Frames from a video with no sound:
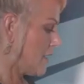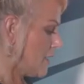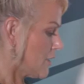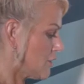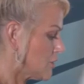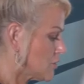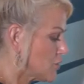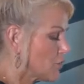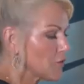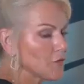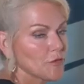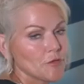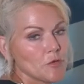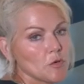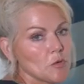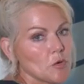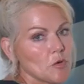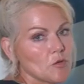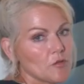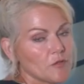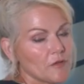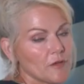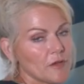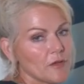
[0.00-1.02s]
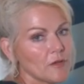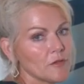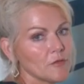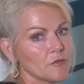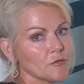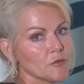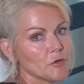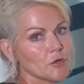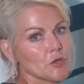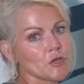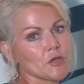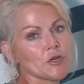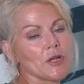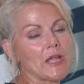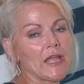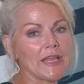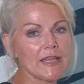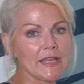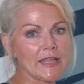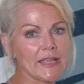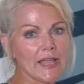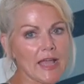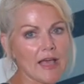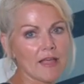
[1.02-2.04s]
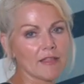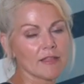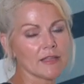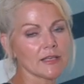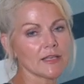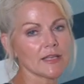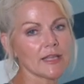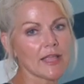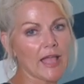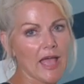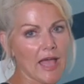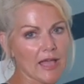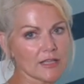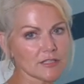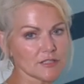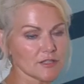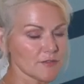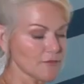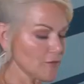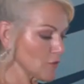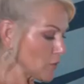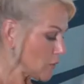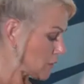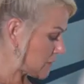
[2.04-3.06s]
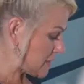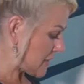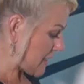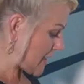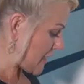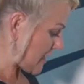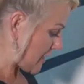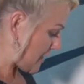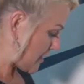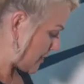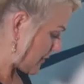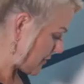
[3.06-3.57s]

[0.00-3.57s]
Here's your fuel fill for your 80-gallon gas fuel tank.